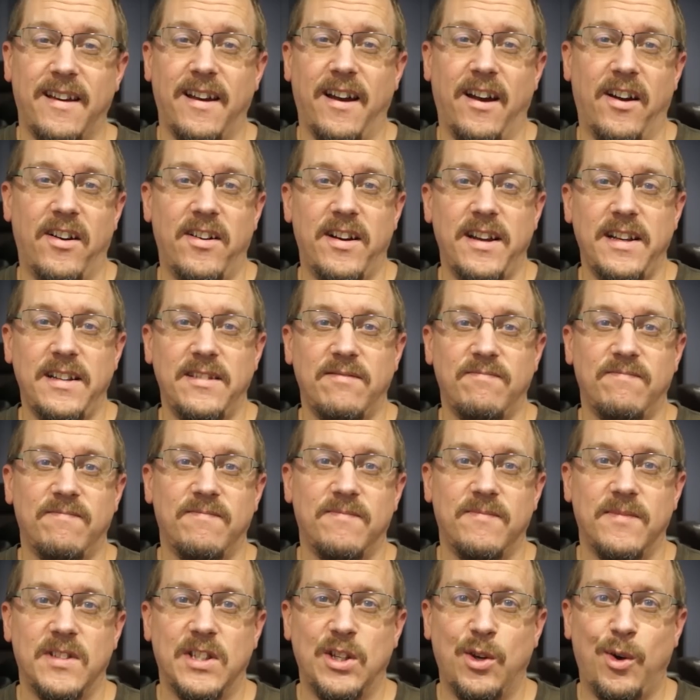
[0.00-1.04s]
All right.
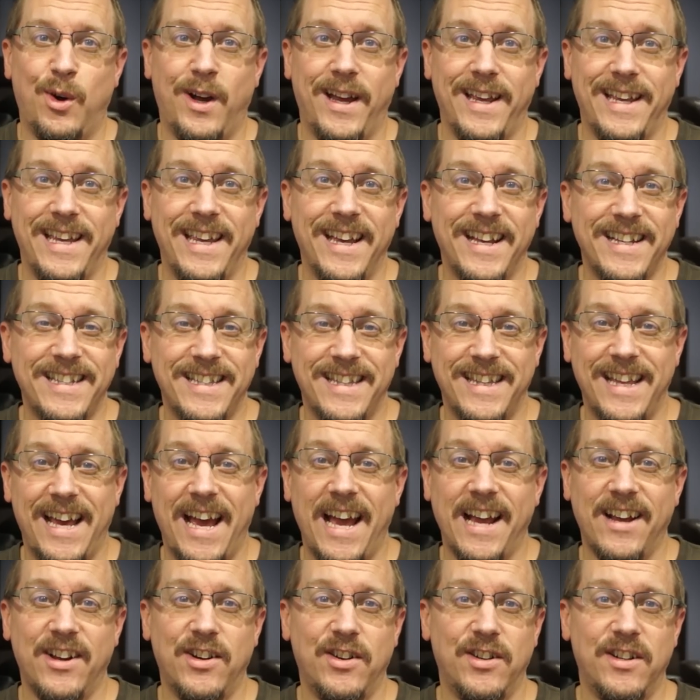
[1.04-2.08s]
So I guess
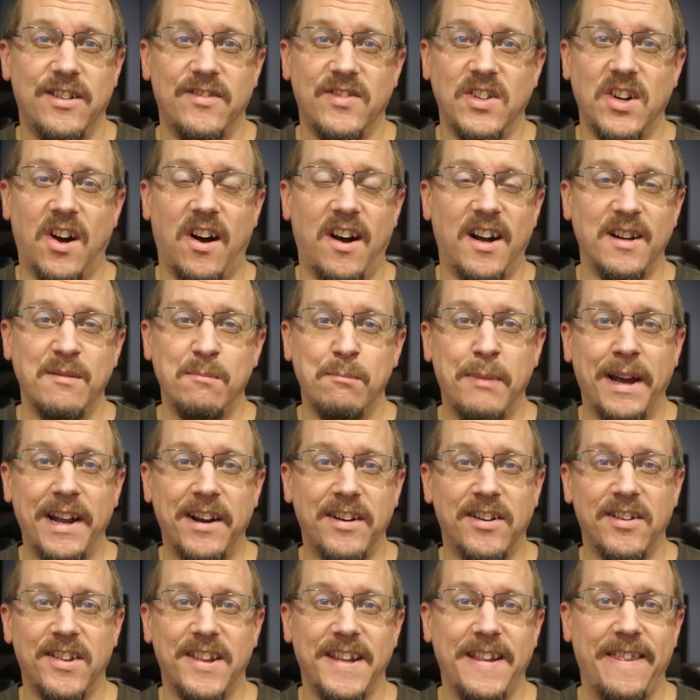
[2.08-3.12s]
that could have gone
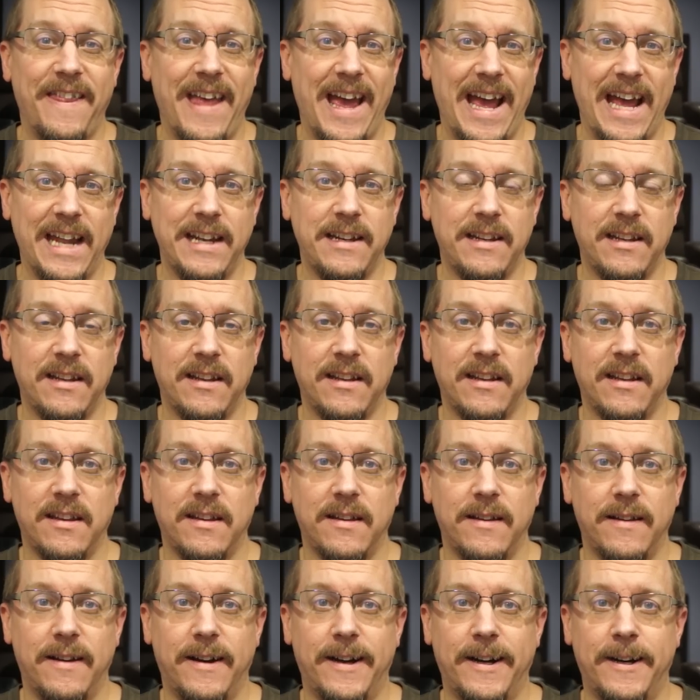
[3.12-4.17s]
better than that,
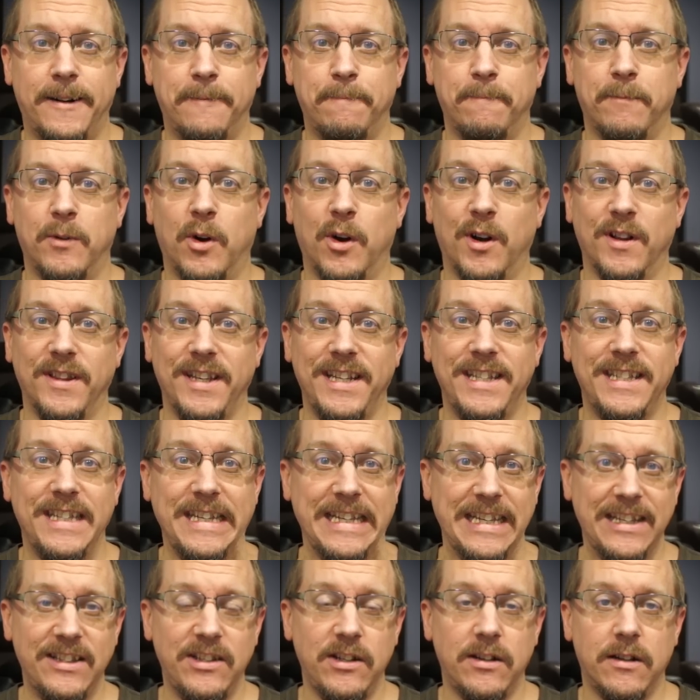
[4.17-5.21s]
or at least
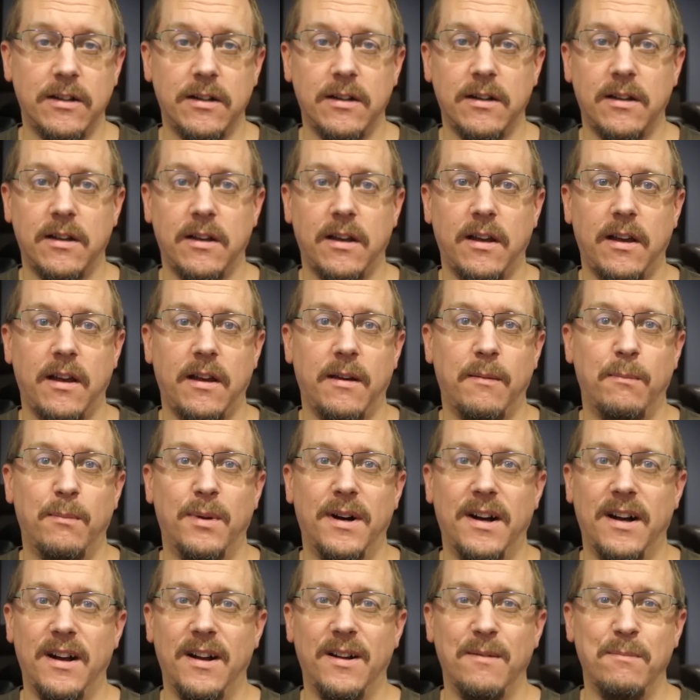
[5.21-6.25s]
easier,
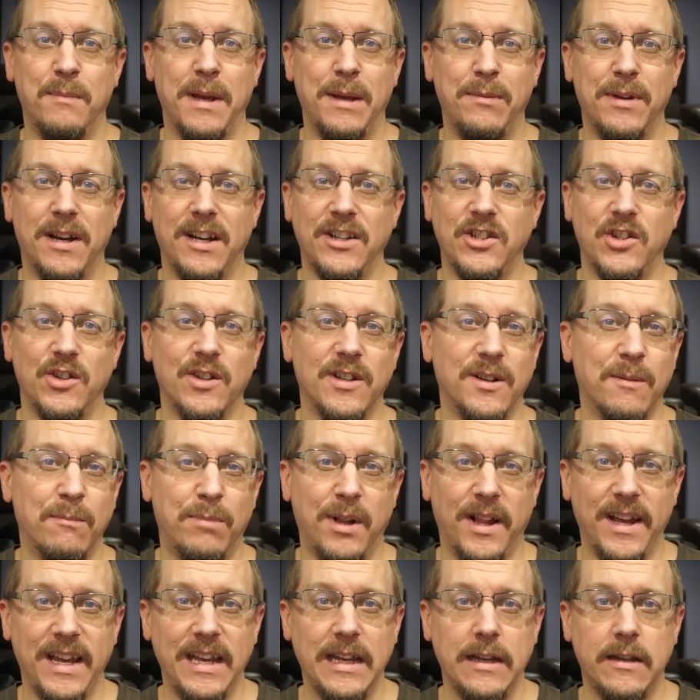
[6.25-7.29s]
but maybe I shouldn't
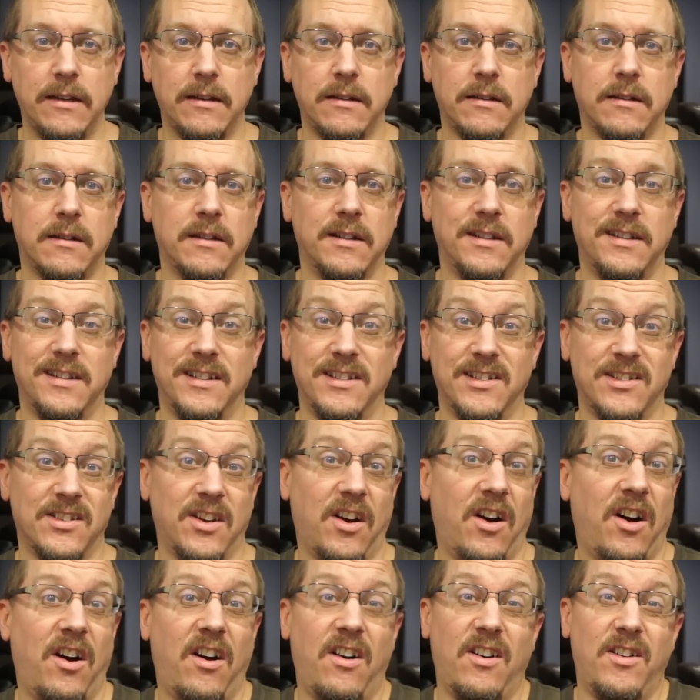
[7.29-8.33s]
complain because
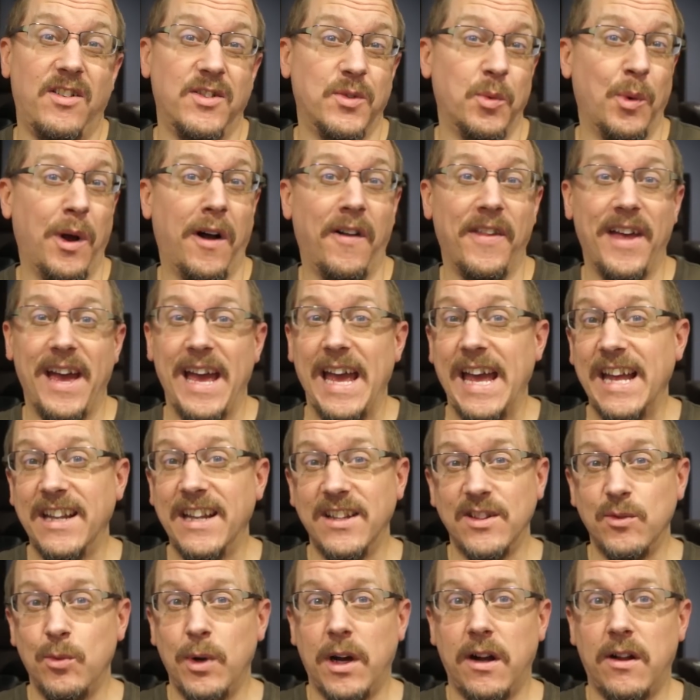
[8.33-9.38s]
all's well that
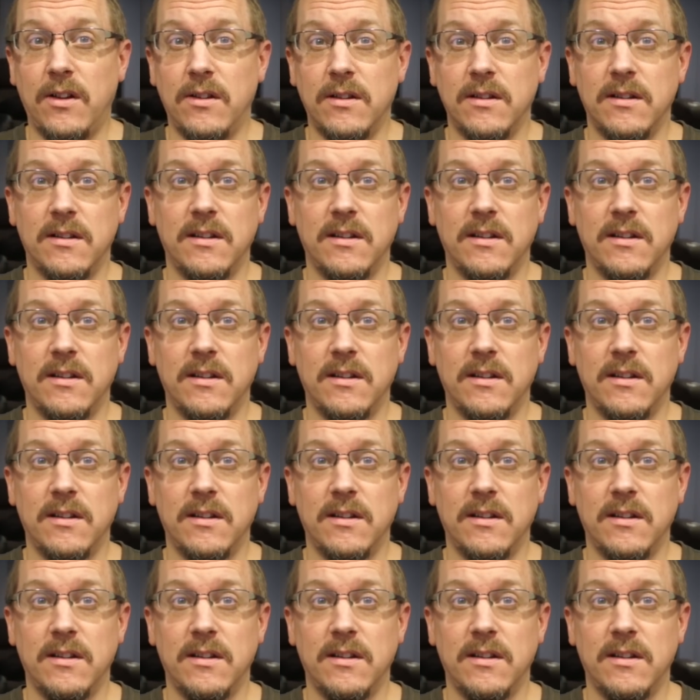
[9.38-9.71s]
ends well.